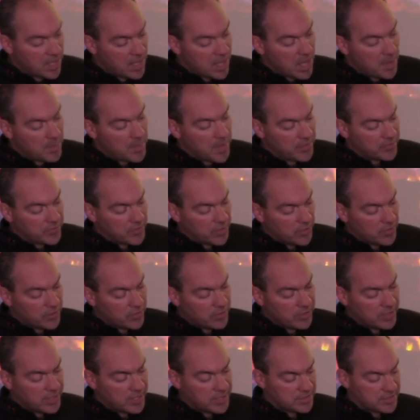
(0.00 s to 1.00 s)
Among the
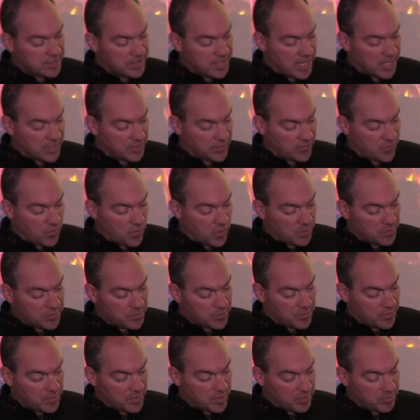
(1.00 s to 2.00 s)
earliest dance forms
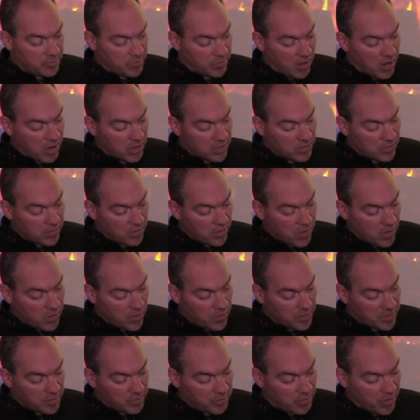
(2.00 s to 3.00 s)
were the broncal or
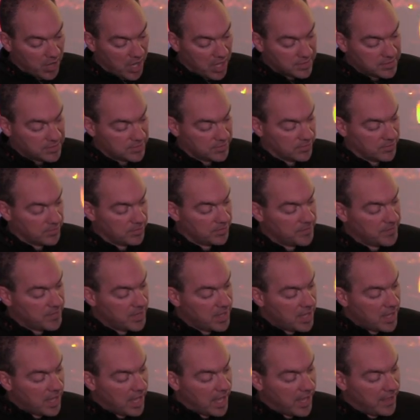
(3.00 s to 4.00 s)
the bronsel,
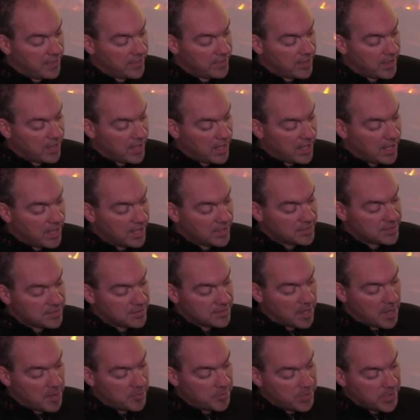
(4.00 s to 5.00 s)
and the
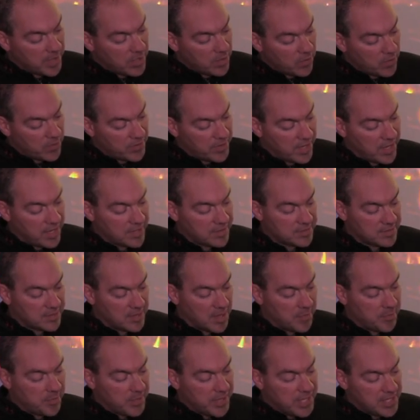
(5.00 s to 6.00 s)
estampi or the
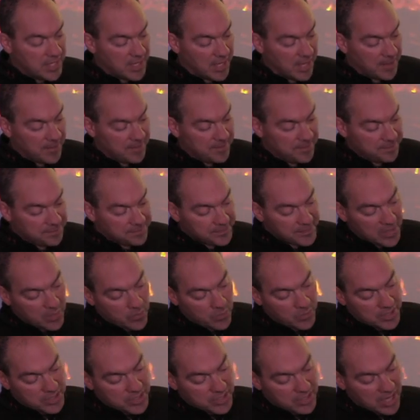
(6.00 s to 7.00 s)
estampida,
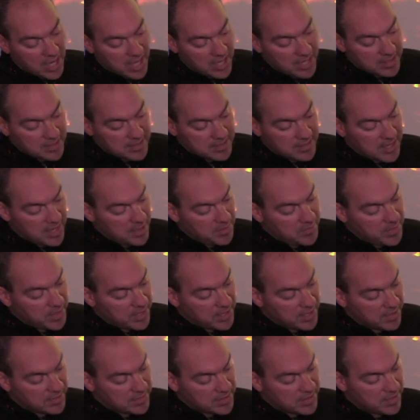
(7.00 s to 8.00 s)
which got its name
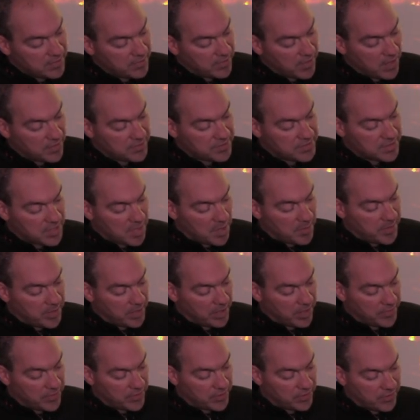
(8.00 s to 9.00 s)
because it involves stomping
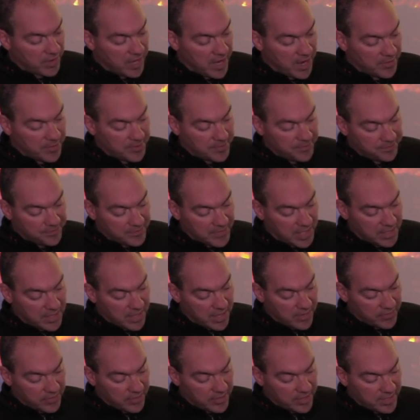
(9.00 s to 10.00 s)
on the ground.
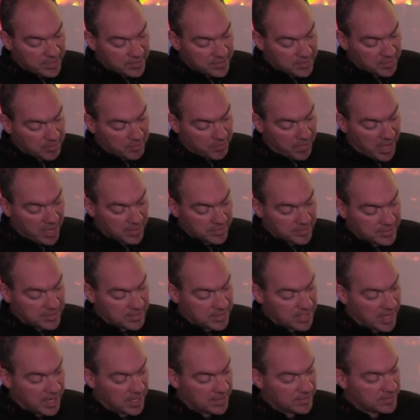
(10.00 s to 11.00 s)
Another is the bassa
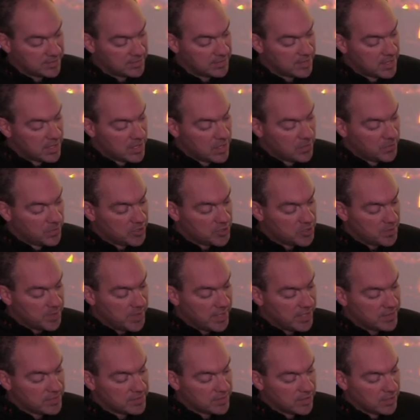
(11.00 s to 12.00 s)
dance, which
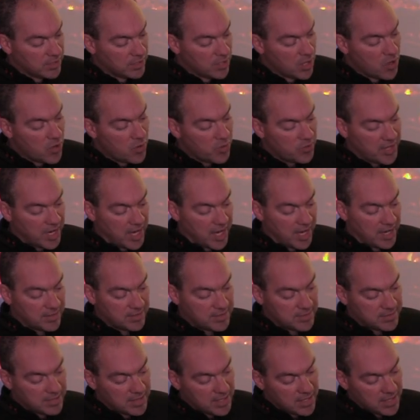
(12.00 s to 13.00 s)
means low
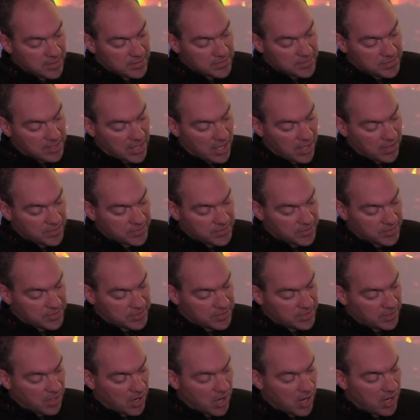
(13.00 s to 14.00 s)
dance. Scholars are
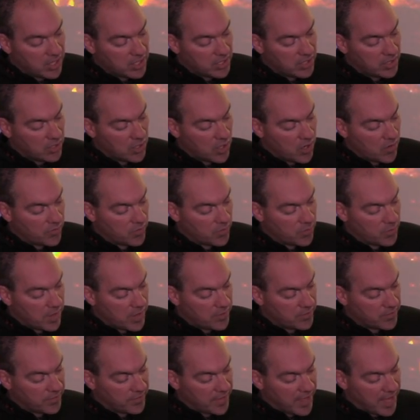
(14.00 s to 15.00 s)
still arguing over
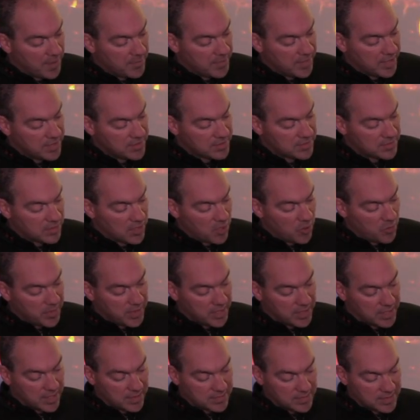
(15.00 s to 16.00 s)
whether that means low
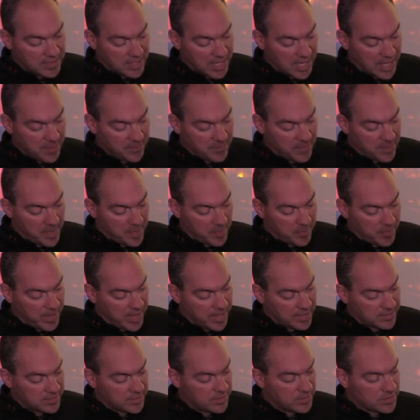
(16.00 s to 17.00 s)
because it came from the
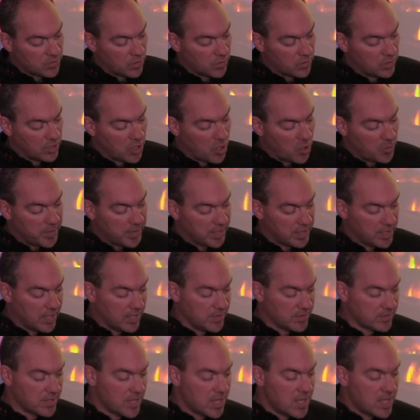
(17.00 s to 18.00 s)
peasants or low
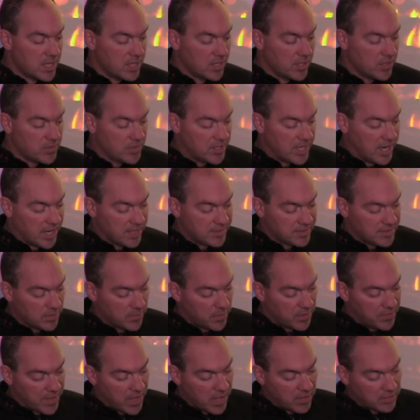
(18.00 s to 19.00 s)
because you dance it
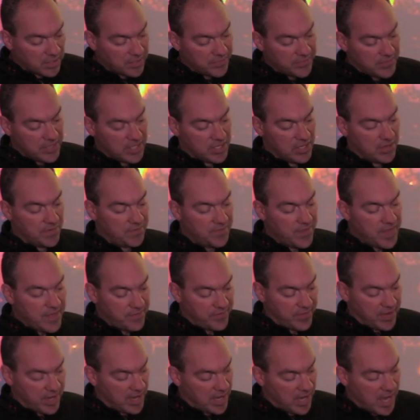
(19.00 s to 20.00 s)
without lifting your feet
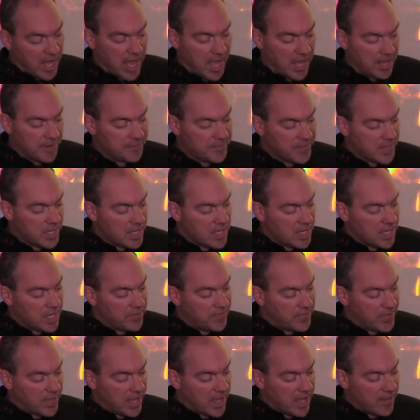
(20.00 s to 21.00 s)
very high. If
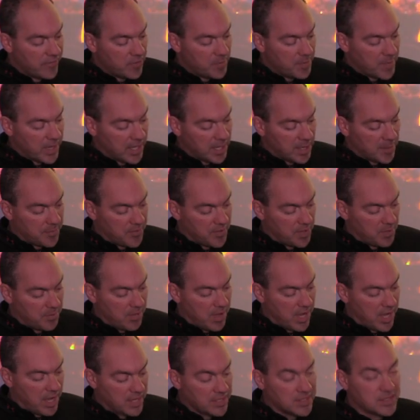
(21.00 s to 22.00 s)
they ever make up their
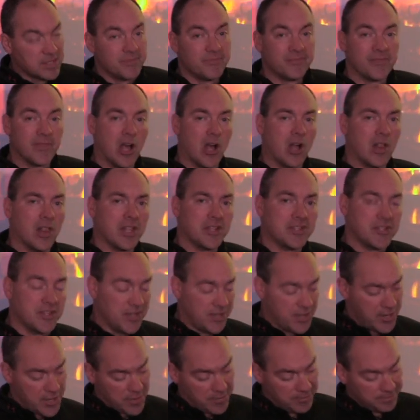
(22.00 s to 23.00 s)
minds, I'll let you
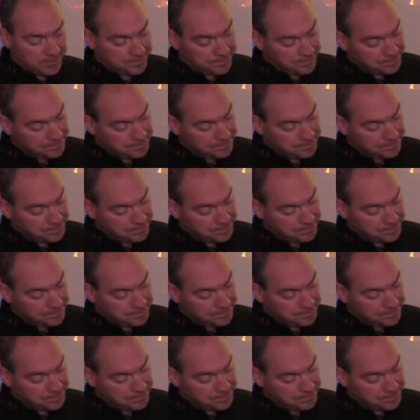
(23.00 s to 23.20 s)
know.